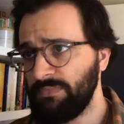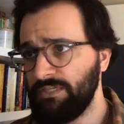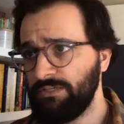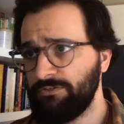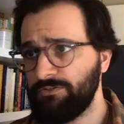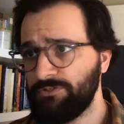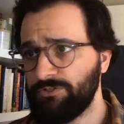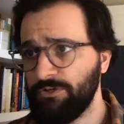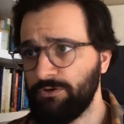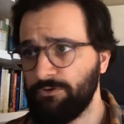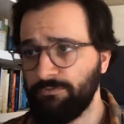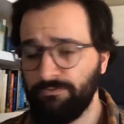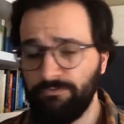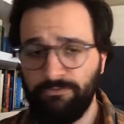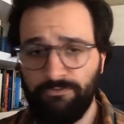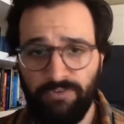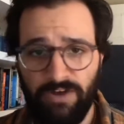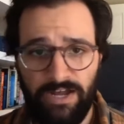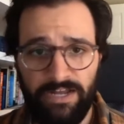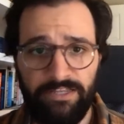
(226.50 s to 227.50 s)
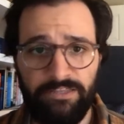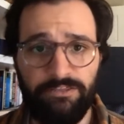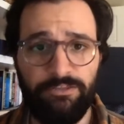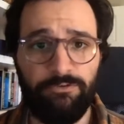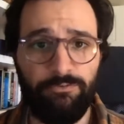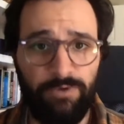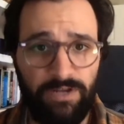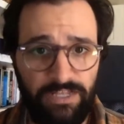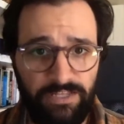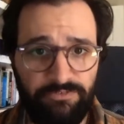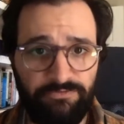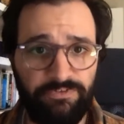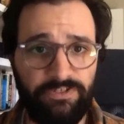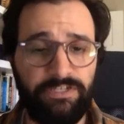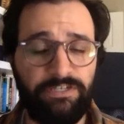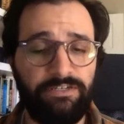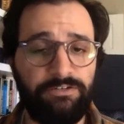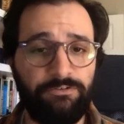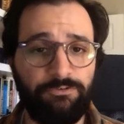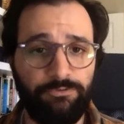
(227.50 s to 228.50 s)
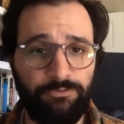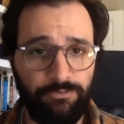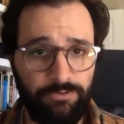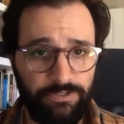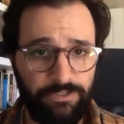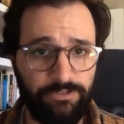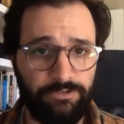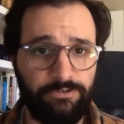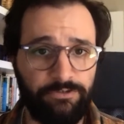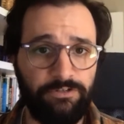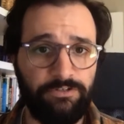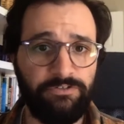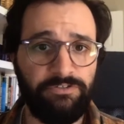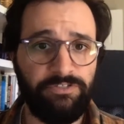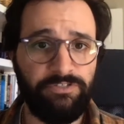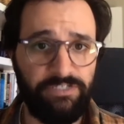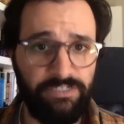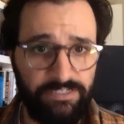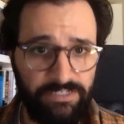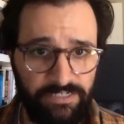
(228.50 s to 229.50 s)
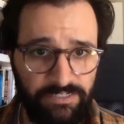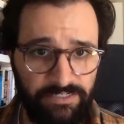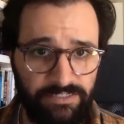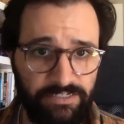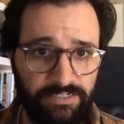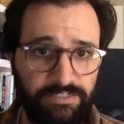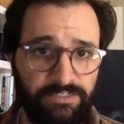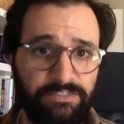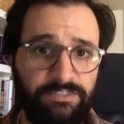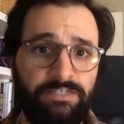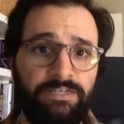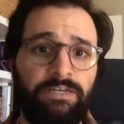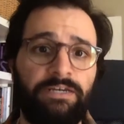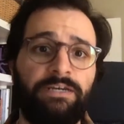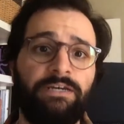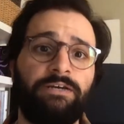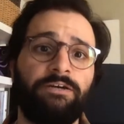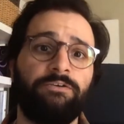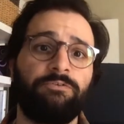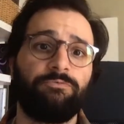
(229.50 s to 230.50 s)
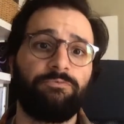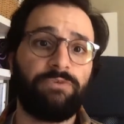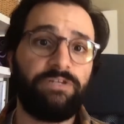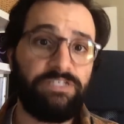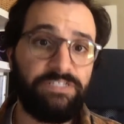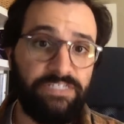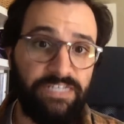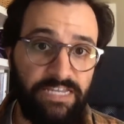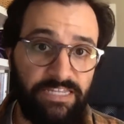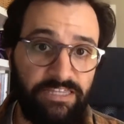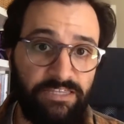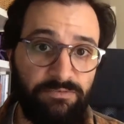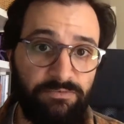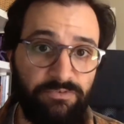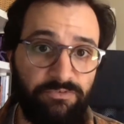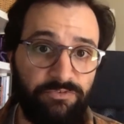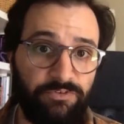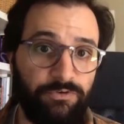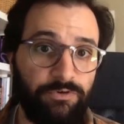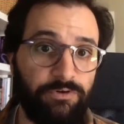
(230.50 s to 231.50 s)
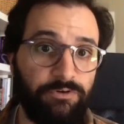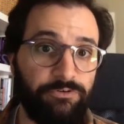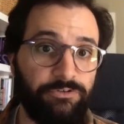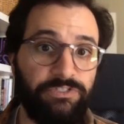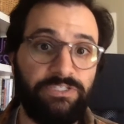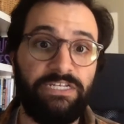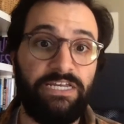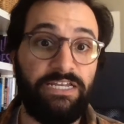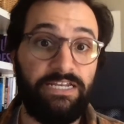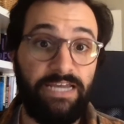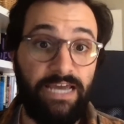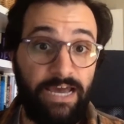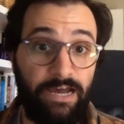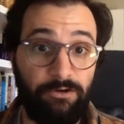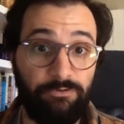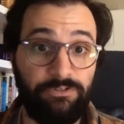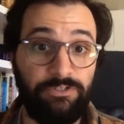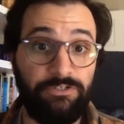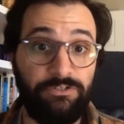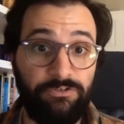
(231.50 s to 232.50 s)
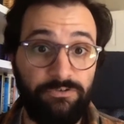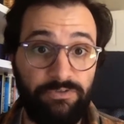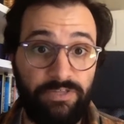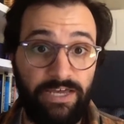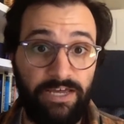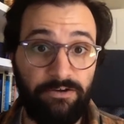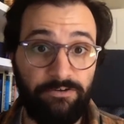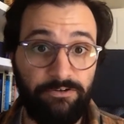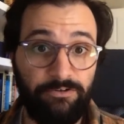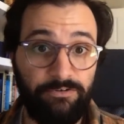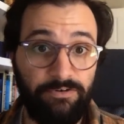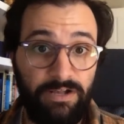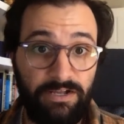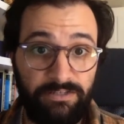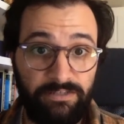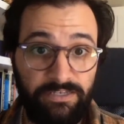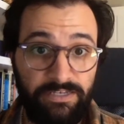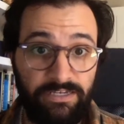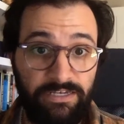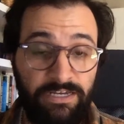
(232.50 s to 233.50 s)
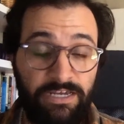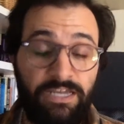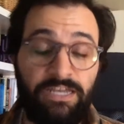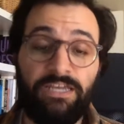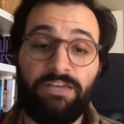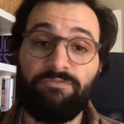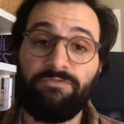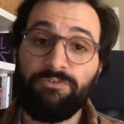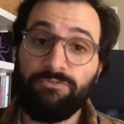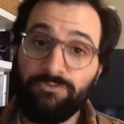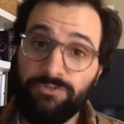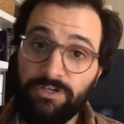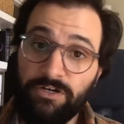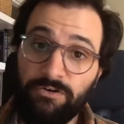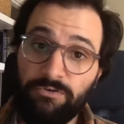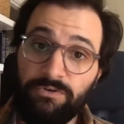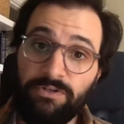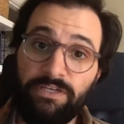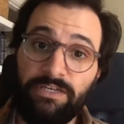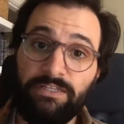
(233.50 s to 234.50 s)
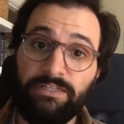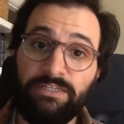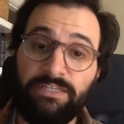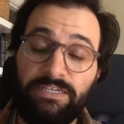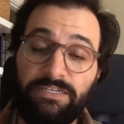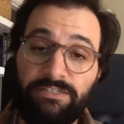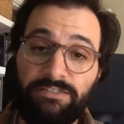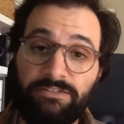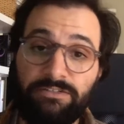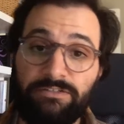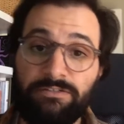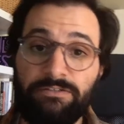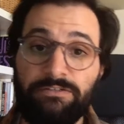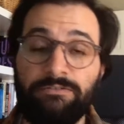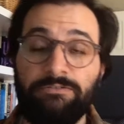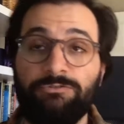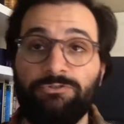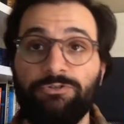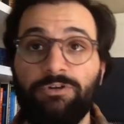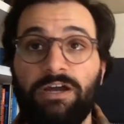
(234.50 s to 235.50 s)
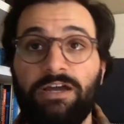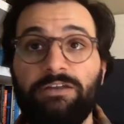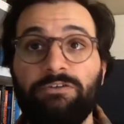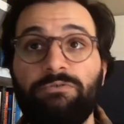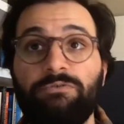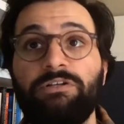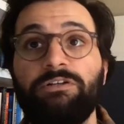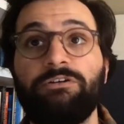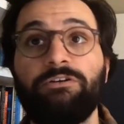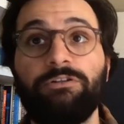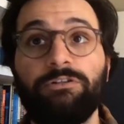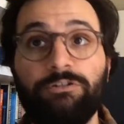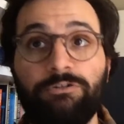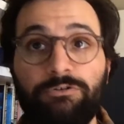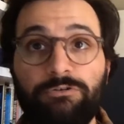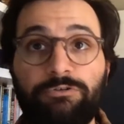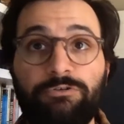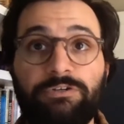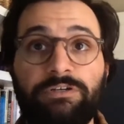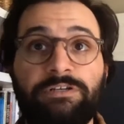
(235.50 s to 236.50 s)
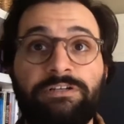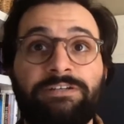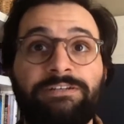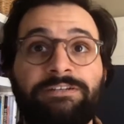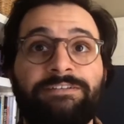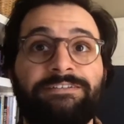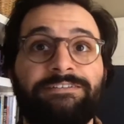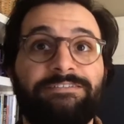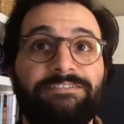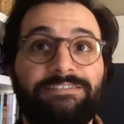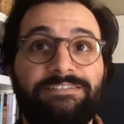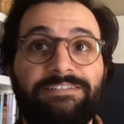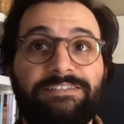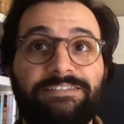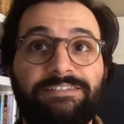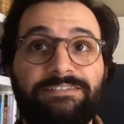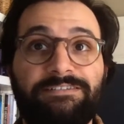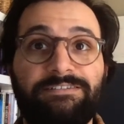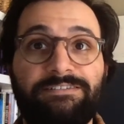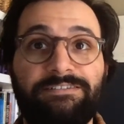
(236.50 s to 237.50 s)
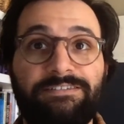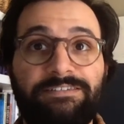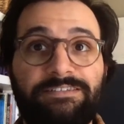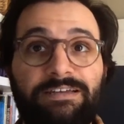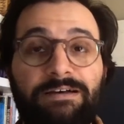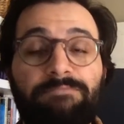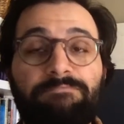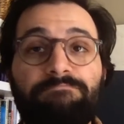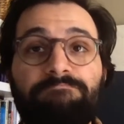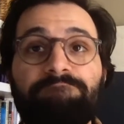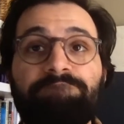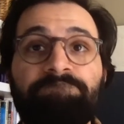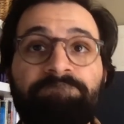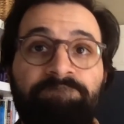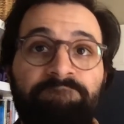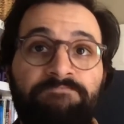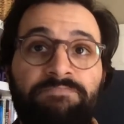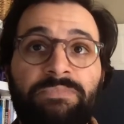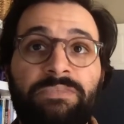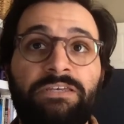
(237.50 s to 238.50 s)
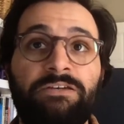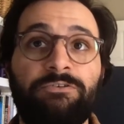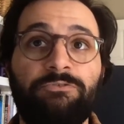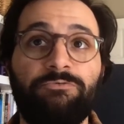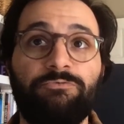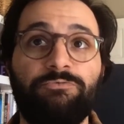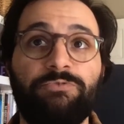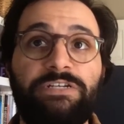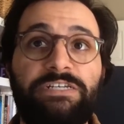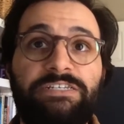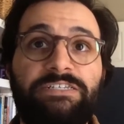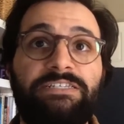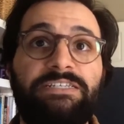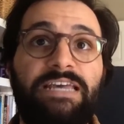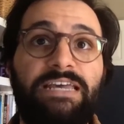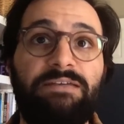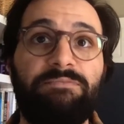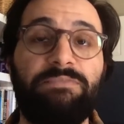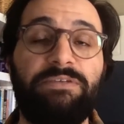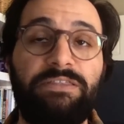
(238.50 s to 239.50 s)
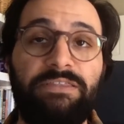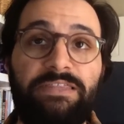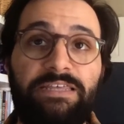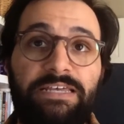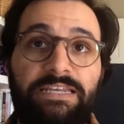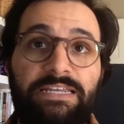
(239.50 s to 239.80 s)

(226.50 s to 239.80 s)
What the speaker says: So find the relevant critical statistics. Restate them if you understand how to do that correctly. If you don't, at least try to include some restatement that